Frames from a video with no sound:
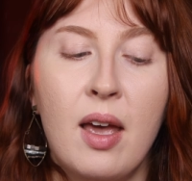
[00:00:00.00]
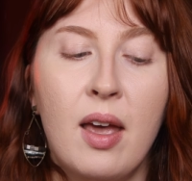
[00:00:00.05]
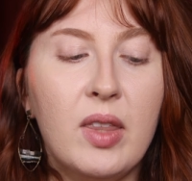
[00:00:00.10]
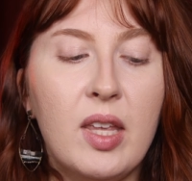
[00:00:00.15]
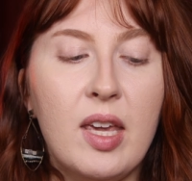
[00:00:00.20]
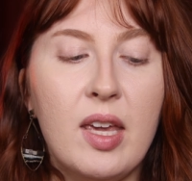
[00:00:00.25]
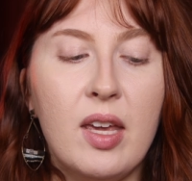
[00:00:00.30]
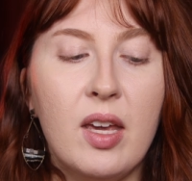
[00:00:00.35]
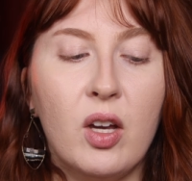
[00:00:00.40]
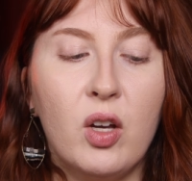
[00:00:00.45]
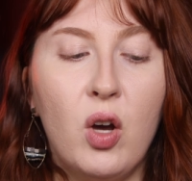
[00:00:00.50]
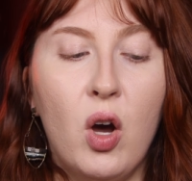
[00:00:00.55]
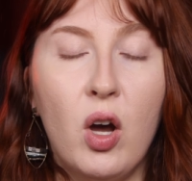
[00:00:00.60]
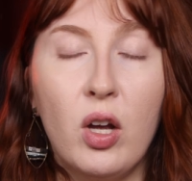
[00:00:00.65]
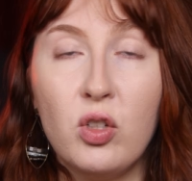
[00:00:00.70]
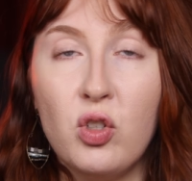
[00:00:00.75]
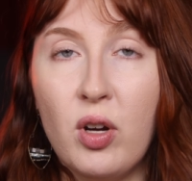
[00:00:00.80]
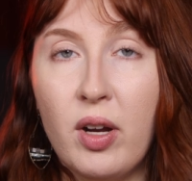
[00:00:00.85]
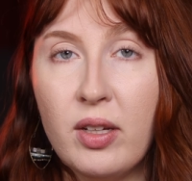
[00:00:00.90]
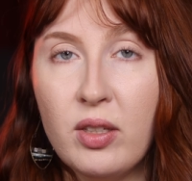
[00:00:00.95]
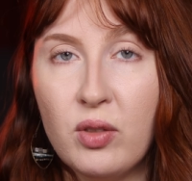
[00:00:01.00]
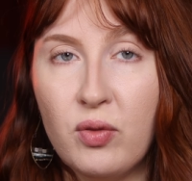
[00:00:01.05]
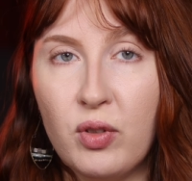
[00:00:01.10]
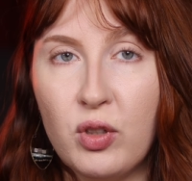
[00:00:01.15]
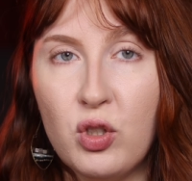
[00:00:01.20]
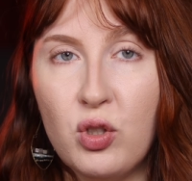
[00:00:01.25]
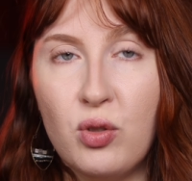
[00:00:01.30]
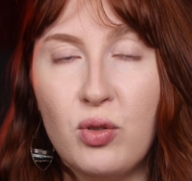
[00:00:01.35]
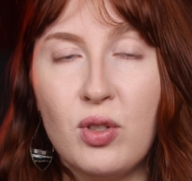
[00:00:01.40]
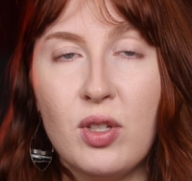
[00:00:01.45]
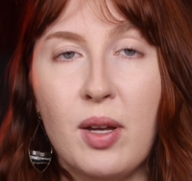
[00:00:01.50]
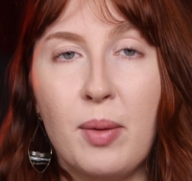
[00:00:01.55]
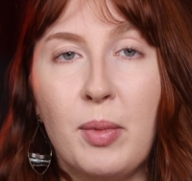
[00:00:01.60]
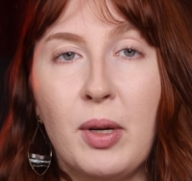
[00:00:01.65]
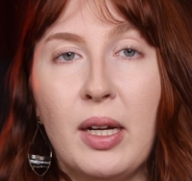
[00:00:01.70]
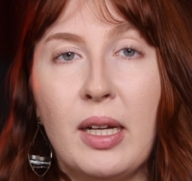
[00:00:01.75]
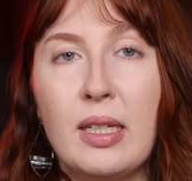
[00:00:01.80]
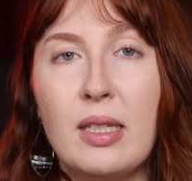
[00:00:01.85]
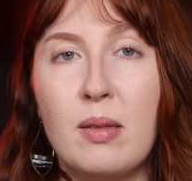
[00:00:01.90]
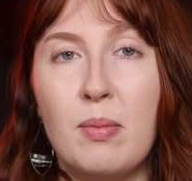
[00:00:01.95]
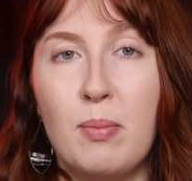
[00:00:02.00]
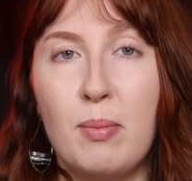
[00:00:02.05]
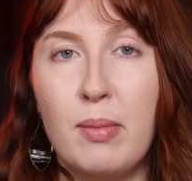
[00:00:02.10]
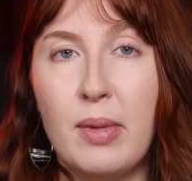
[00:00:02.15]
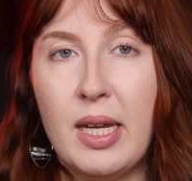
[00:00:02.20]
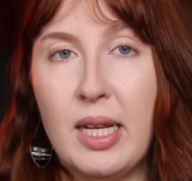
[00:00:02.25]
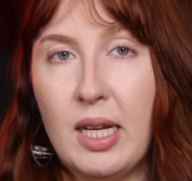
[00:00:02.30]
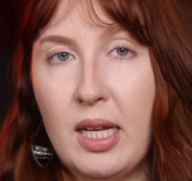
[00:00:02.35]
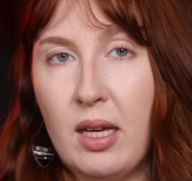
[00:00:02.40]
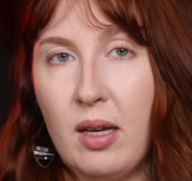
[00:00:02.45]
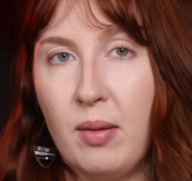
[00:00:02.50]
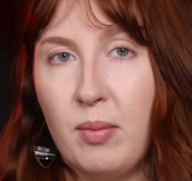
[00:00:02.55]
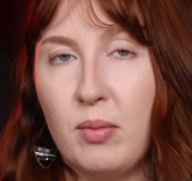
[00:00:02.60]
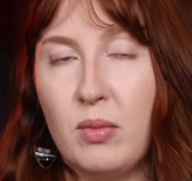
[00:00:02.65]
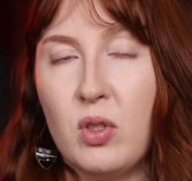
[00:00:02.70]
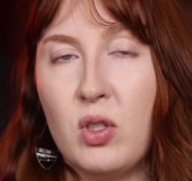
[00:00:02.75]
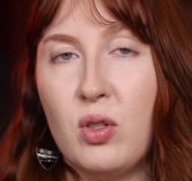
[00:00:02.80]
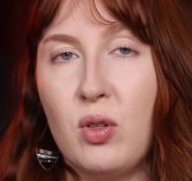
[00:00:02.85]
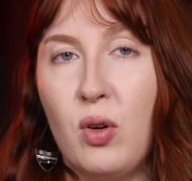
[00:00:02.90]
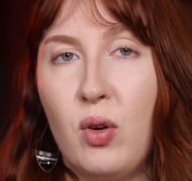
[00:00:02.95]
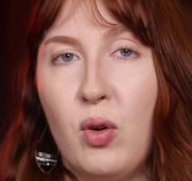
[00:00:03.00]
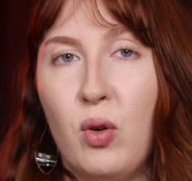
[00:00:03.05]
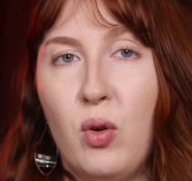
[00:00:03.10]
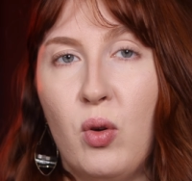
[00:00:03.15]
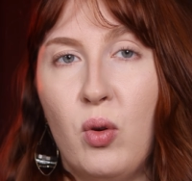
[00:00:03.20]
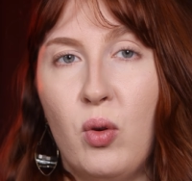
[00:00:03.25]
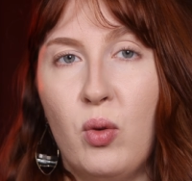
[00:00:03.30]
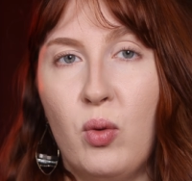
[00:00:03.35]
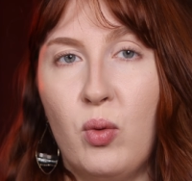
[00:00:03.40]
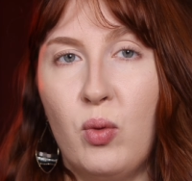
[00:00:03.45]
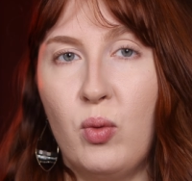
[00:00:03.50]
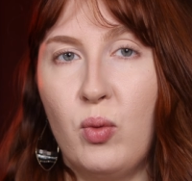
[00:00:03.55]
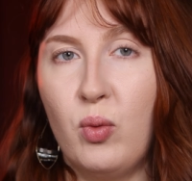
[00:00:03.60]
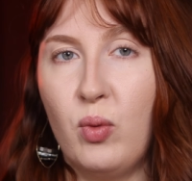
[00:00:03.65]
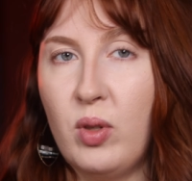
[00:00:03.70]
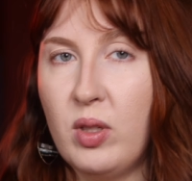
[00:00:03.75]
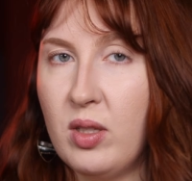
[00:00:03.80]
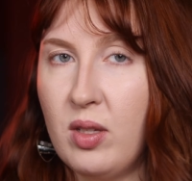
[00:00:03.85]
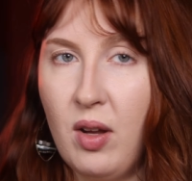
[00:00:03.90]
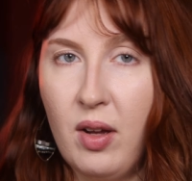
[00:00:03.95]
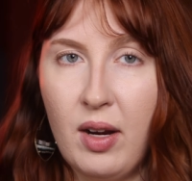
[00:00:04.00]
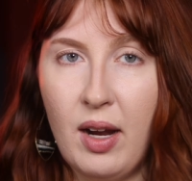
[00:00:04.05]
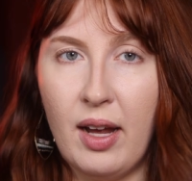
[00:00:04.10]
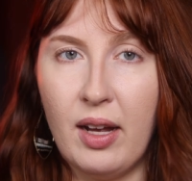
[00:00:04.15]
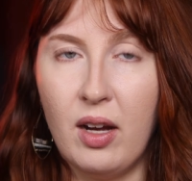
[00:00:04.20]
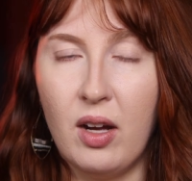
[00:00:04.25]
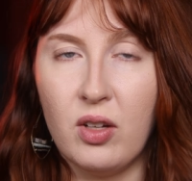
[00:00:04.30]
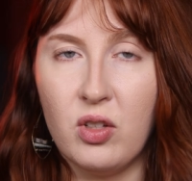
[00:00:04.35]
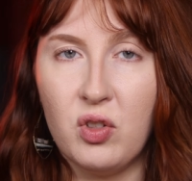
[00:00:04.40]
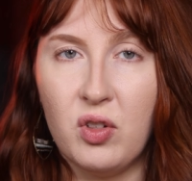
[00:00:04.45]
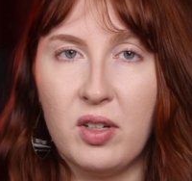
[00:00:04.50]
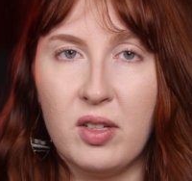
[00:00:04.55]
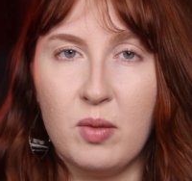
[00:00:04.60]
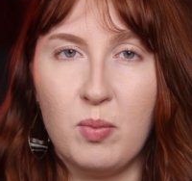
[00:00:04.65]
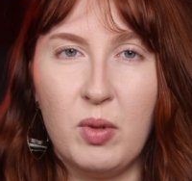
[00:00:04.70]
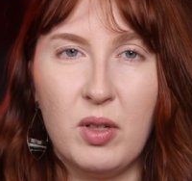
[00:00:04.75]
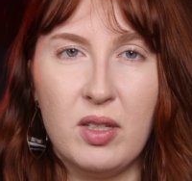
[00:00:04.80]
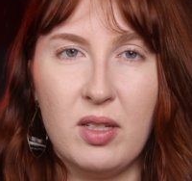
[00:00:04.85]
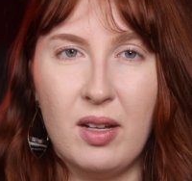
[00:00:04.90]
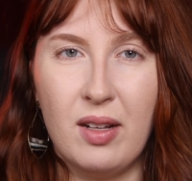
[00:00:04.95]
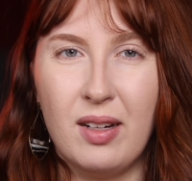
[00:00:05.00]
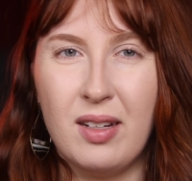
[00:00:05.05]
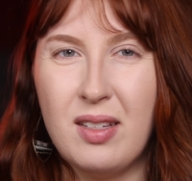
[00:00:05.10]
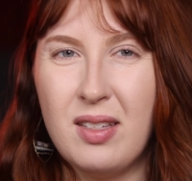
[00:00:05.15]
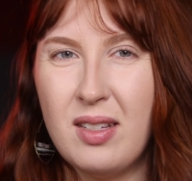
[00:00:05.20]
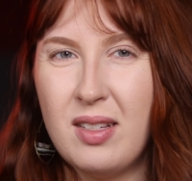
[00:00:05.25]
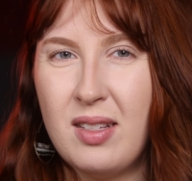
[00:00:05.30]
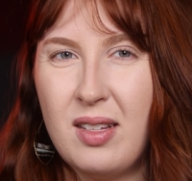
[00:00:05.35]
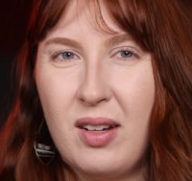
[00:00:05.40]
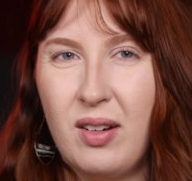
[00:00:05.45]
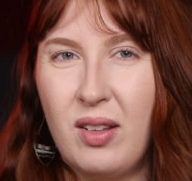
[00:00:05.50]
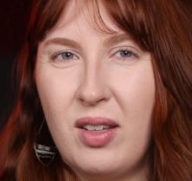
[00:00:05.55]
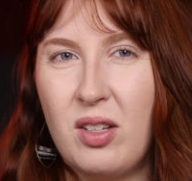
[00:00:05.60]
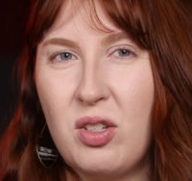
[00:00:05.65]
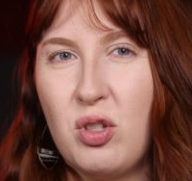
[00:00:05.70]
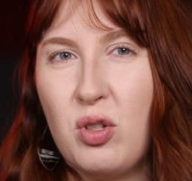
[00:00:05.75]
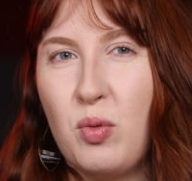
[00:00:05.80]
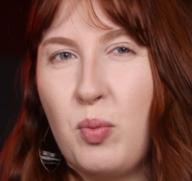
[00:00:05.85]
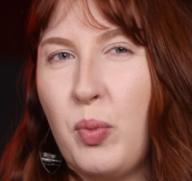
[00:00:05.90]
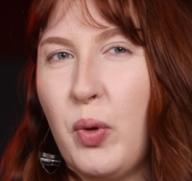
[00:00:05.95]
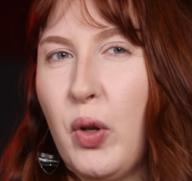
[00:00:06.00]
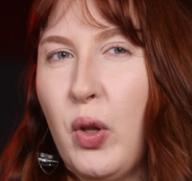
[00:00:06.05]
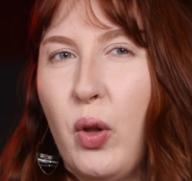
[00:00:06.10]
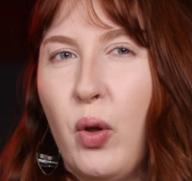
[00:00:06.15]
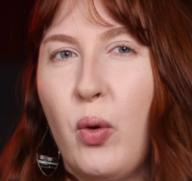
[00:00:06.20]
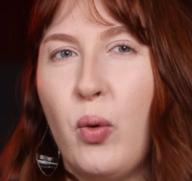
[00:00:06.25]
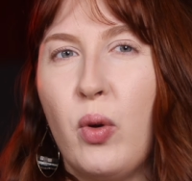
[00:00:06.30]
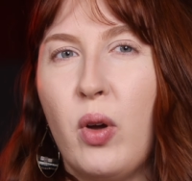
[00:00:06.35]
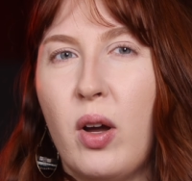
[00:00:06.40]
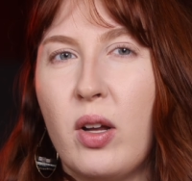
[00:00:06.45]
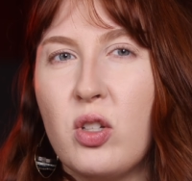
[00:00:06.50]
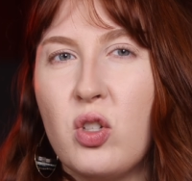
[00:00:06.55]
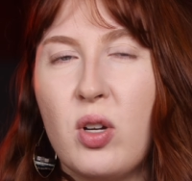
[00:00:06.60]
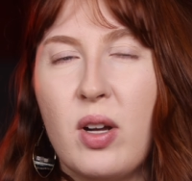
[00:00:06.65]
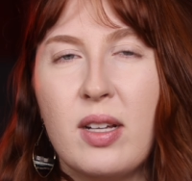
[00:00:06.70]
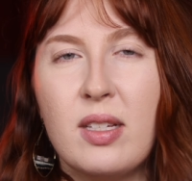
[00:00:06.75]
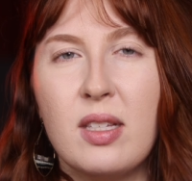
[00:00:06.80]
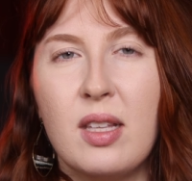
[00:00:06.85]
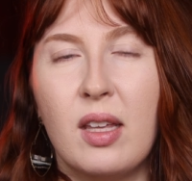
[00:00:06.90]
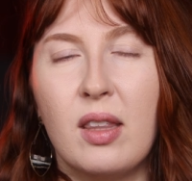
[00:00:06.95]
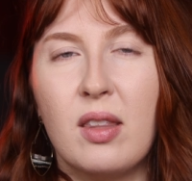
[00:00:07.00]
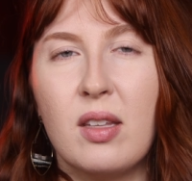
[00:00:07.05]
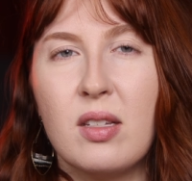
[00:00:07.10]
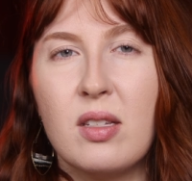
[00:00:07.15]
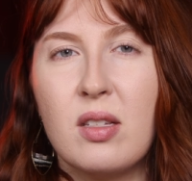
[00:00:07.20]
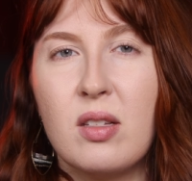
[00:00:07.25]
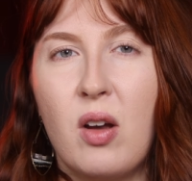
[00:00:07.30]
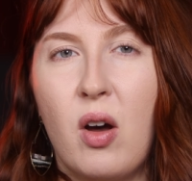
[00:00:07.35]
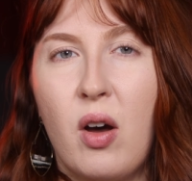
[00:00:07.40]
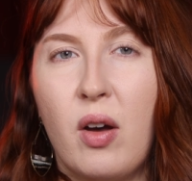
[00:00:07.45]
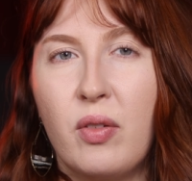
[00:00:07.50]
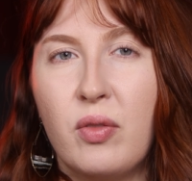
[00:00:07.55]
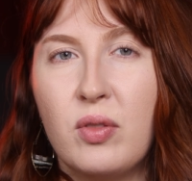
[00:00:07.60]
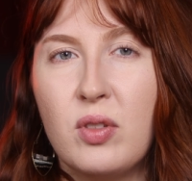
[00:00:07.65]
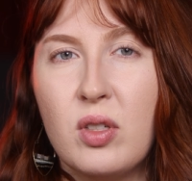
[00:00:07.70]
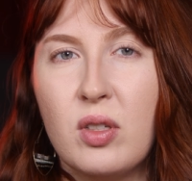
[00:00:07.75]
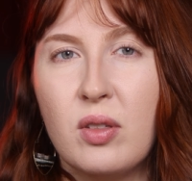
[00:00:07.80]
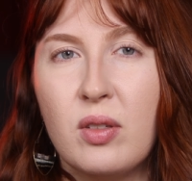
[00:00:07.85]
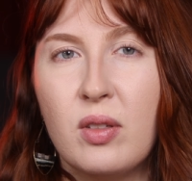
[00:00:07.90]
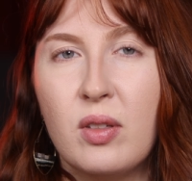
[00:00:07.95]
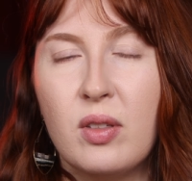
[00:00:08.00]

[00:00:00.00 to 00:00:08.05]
The contrast for true summer is medium. So it's not high contrast, but it's not necessarily super low contrast like the soft